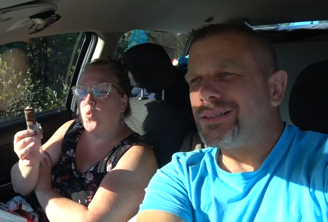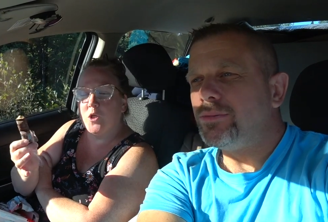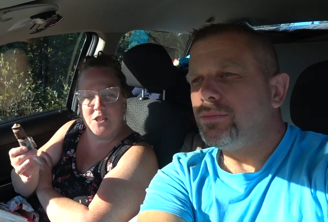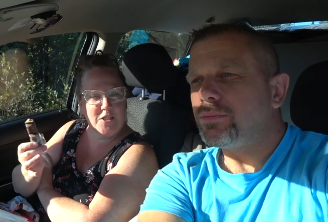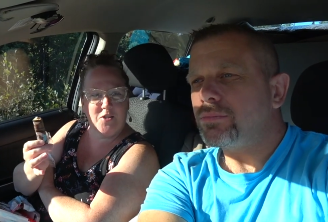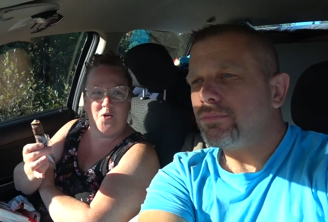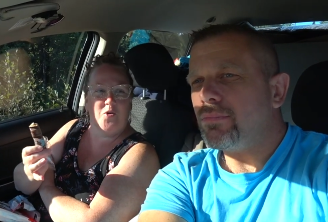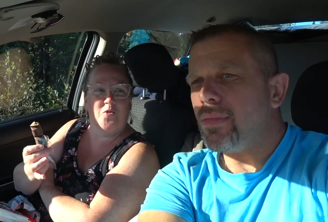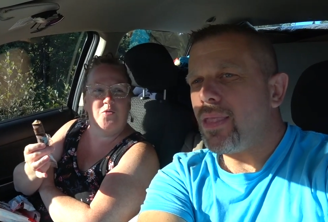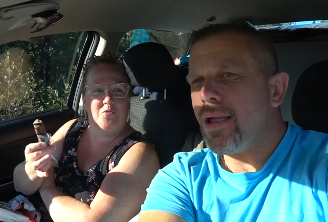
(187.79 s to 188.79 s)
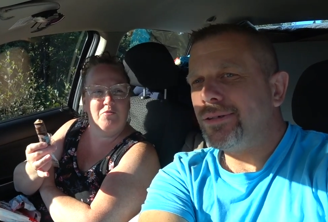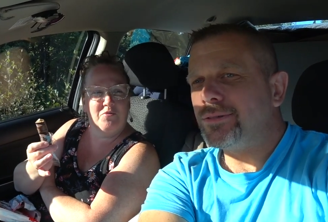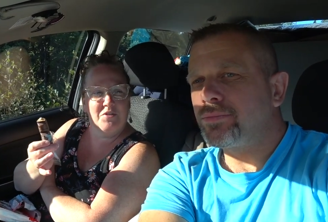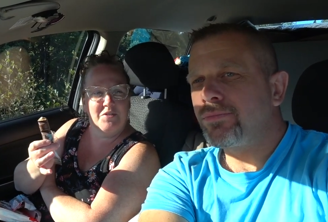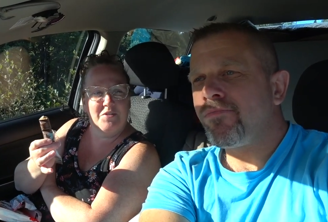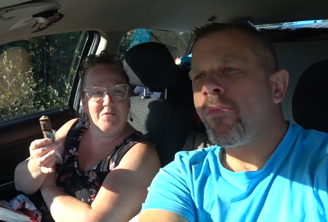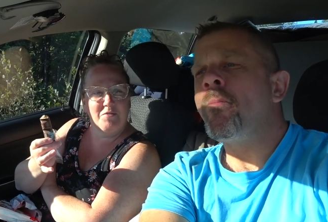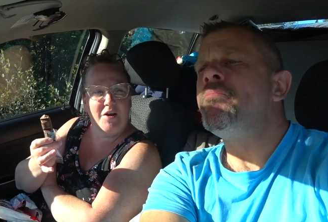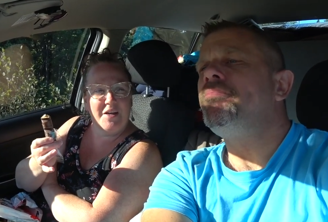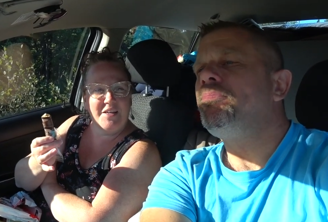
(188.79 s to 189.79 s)
Speaker 1: wood stove, mm.
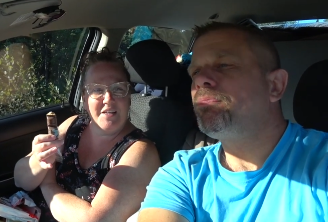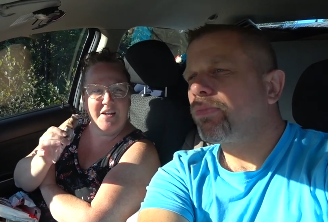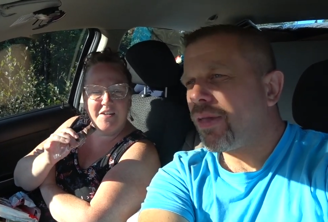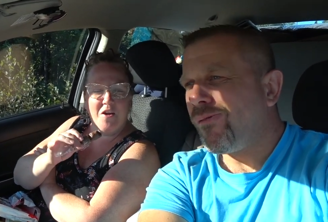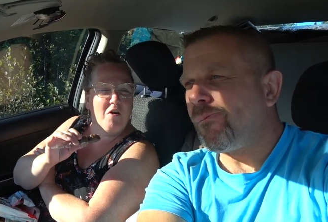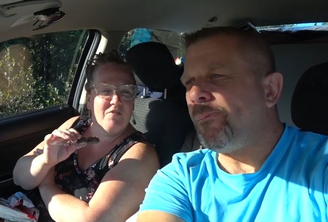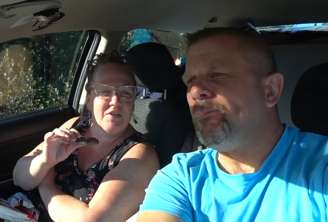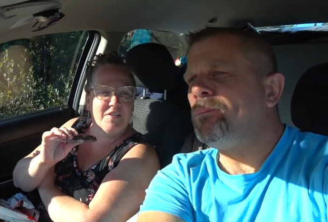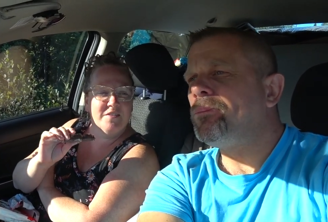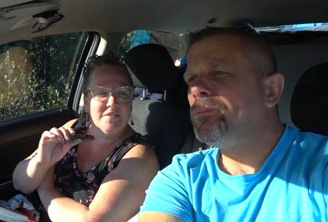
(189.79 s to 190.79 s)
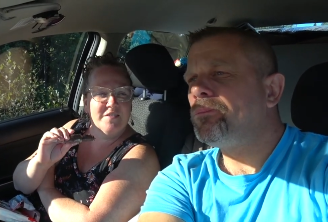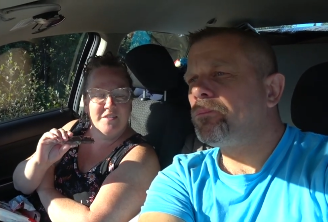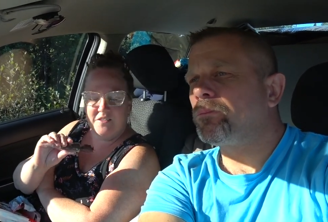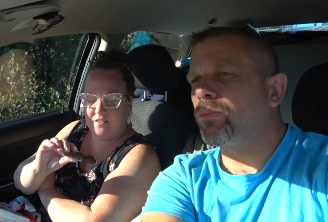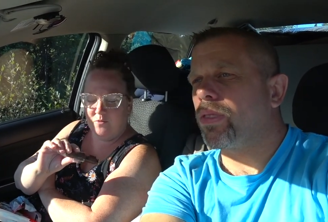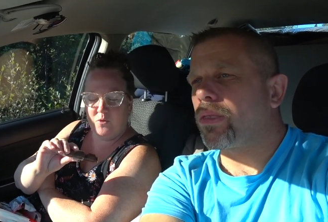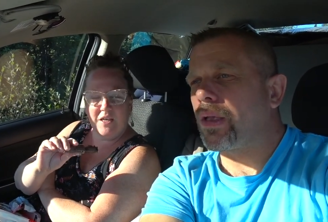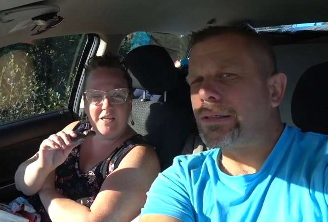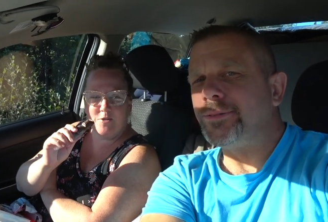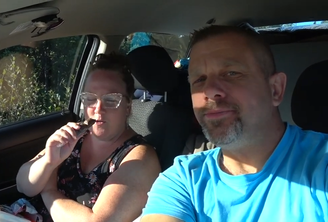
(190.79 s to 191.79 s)
right? Not an oven mm. with
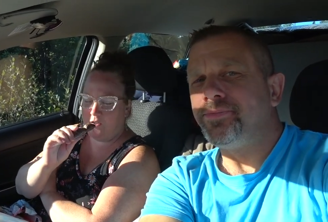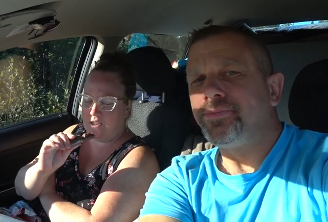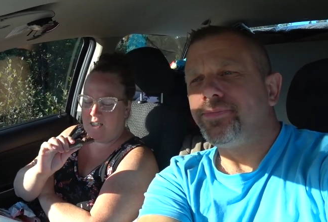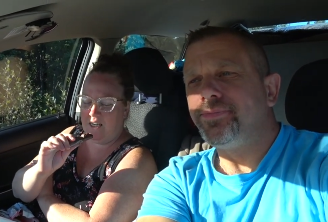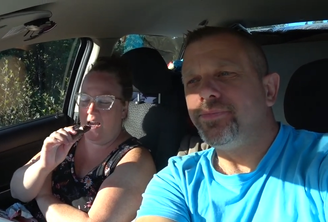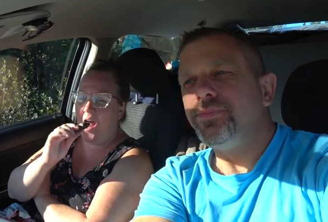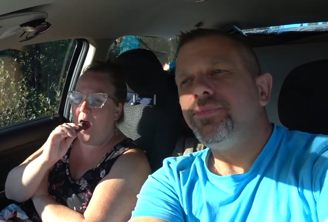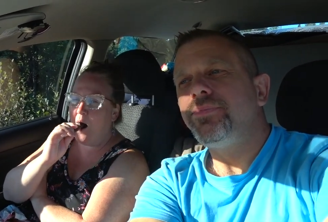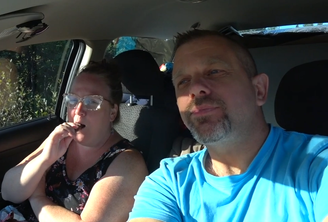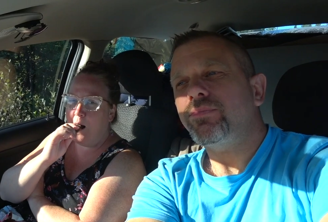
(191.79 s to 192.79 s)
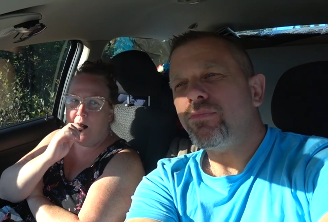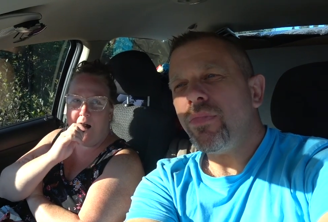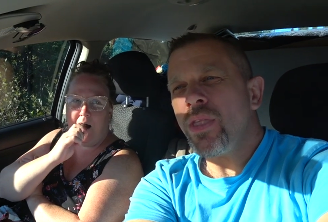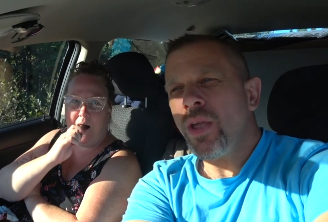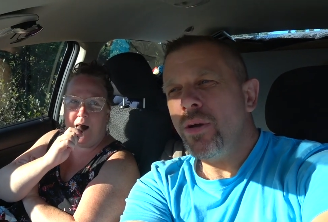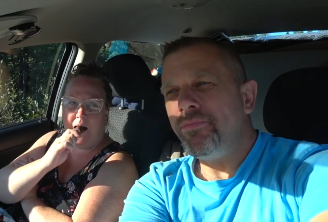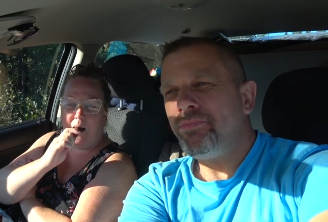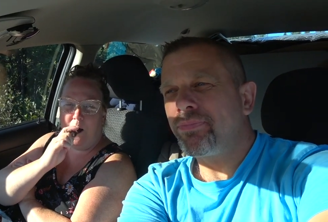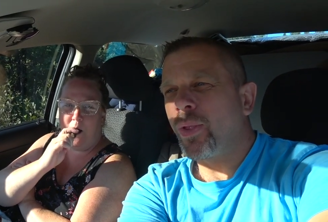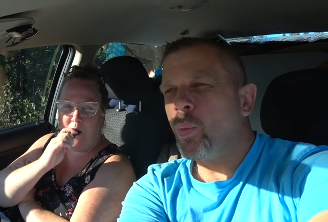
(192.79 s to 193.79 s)
electricity, right?
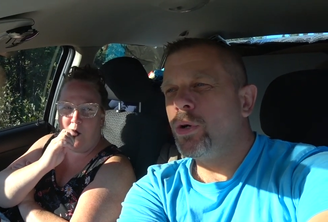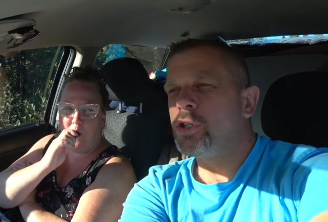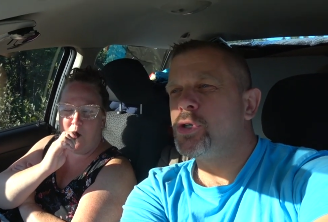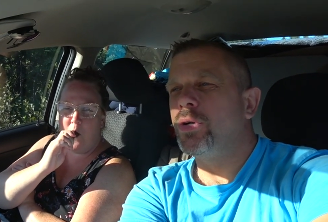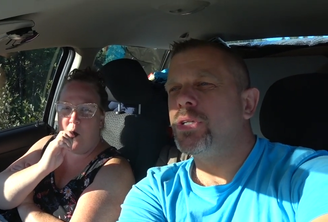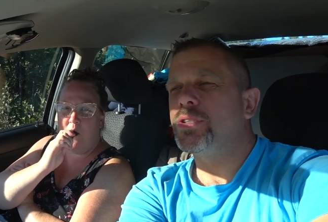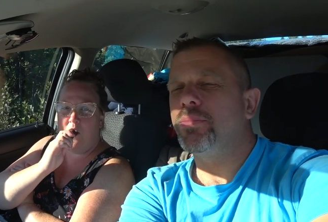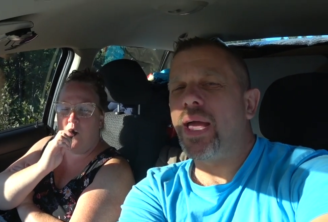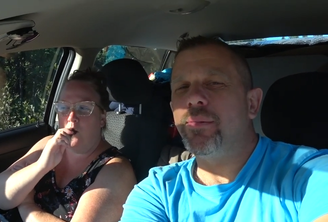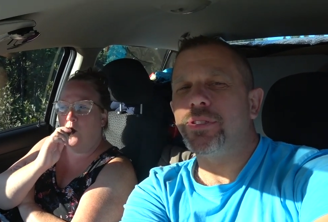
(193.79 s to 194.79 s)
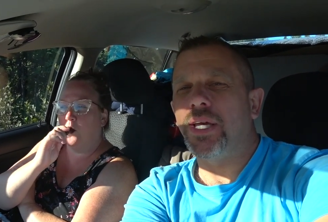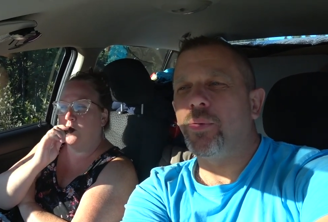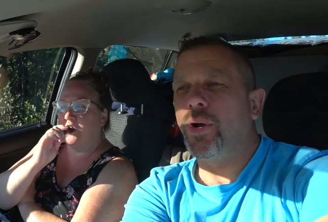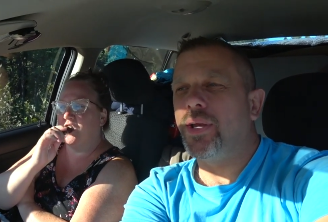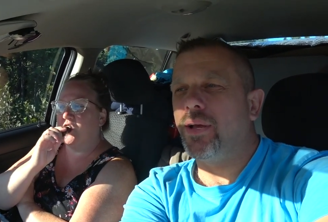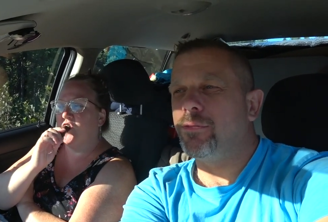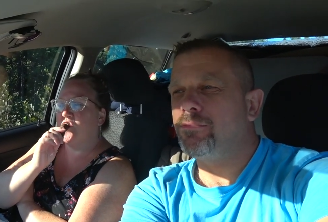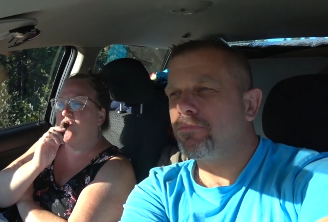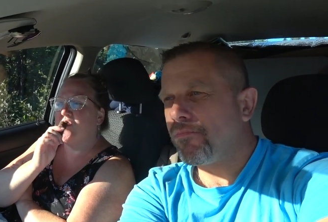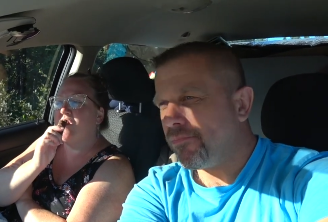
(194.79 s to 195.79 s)
Speaker 2: We'll show you some cabins on the way down,
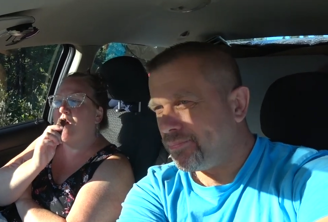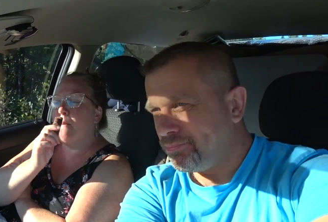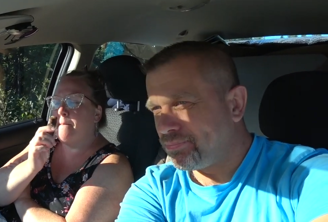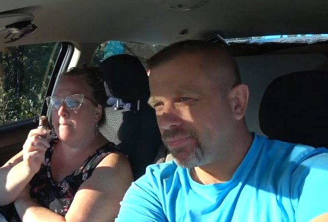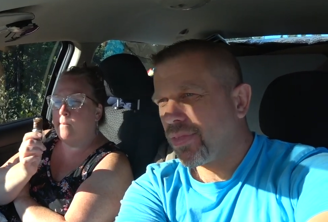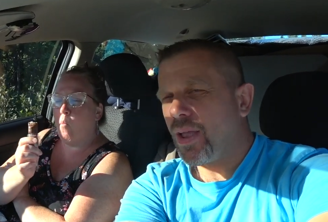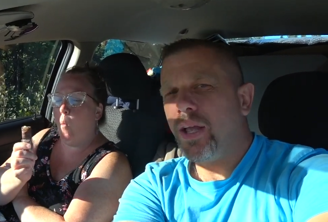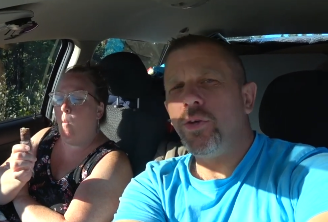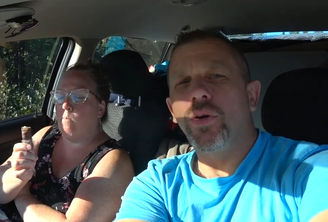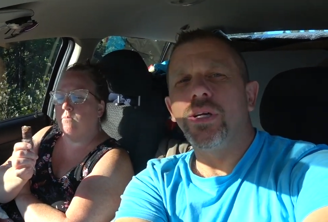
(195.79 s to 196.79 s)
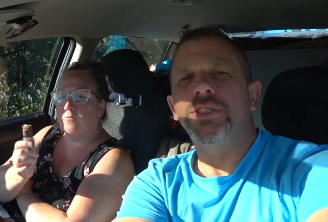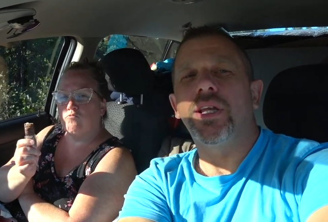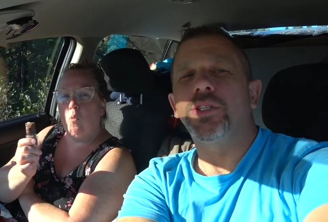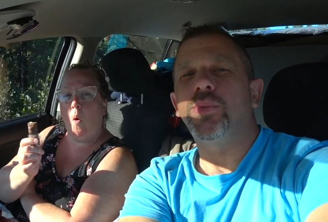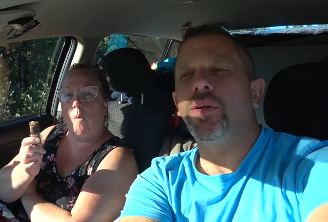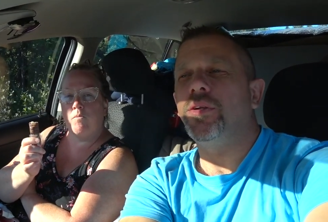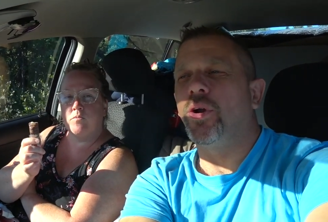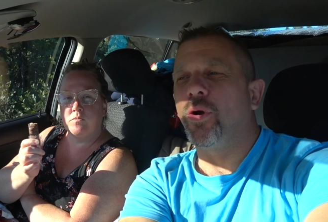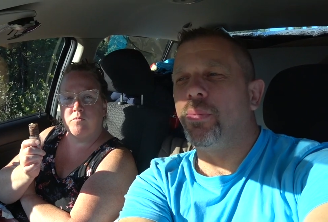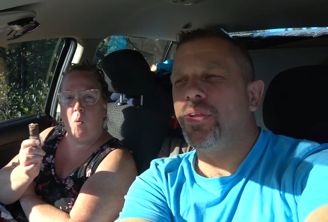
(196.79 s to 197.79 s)
-hmm. and you guys tell us what
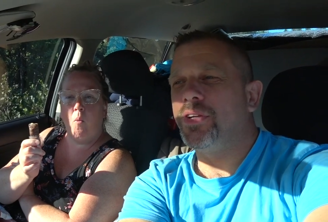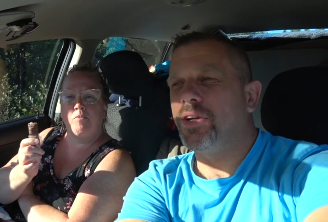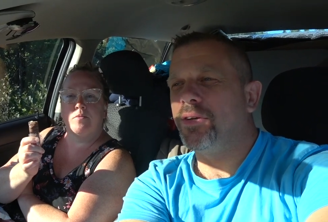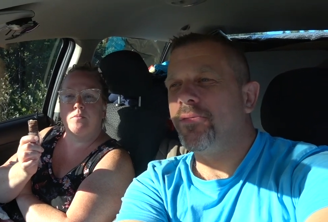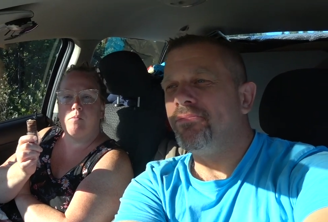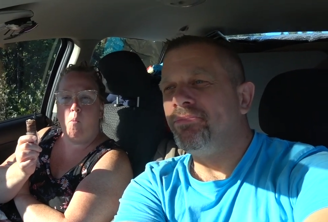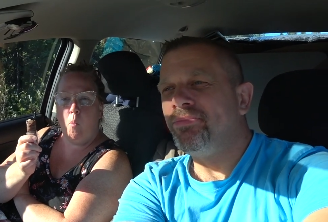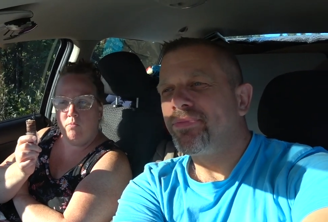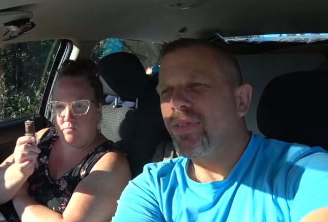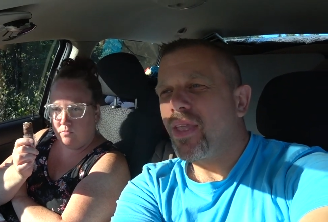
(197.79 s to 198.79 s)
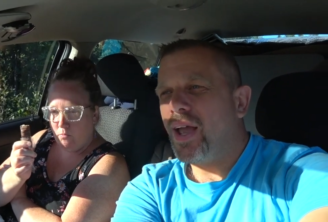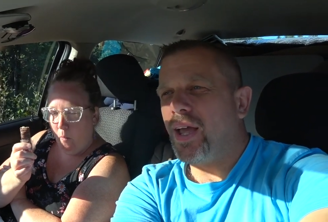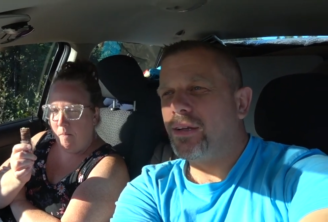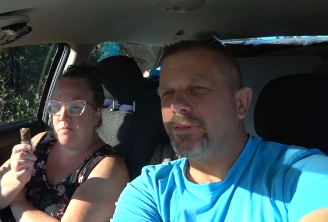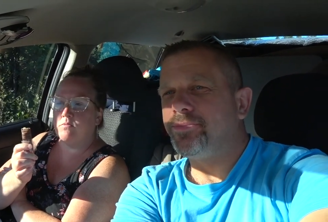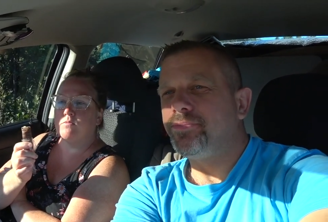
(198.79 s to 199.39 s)
your opinion, and